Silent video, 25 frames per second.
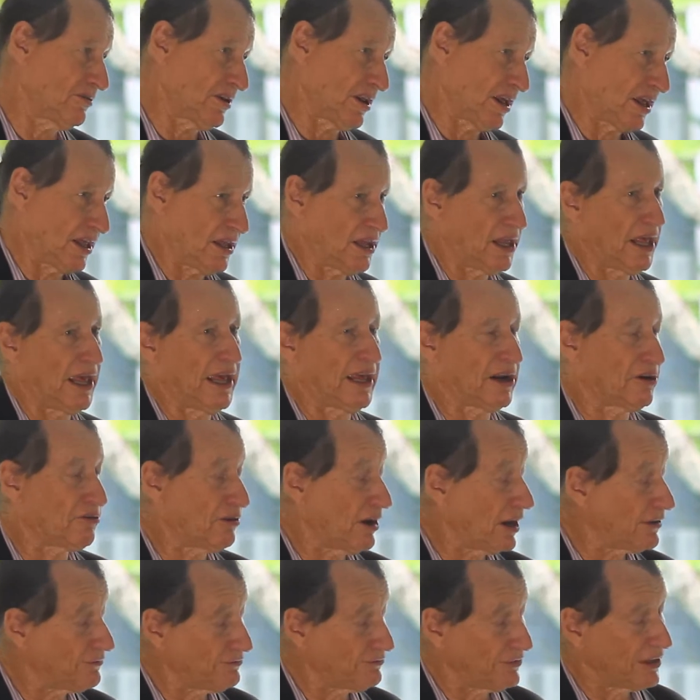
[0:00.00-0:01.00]
and
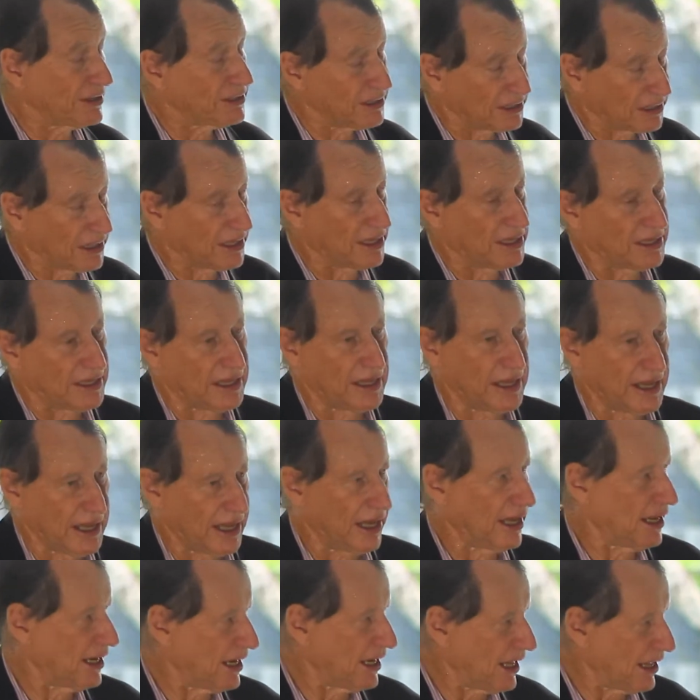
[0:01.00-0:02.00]
crowdfunding
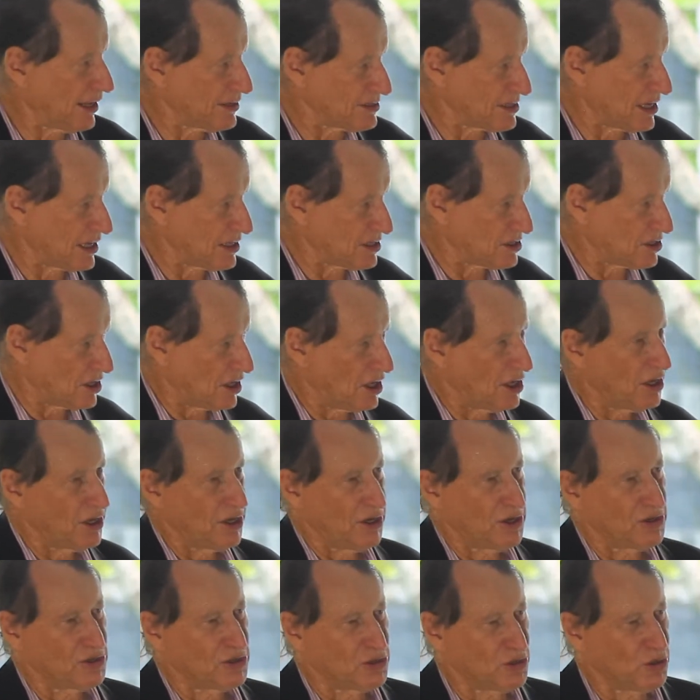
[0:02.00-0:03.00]
allows us
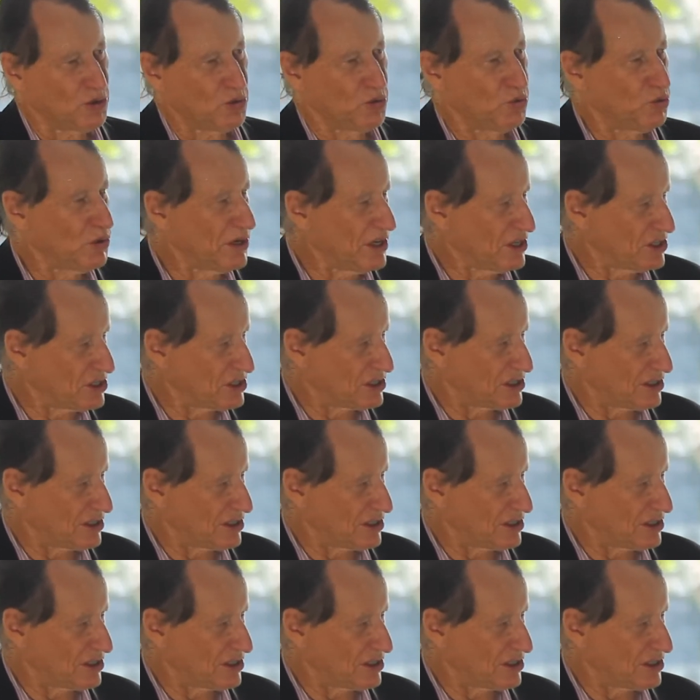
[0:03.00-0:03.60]
to reach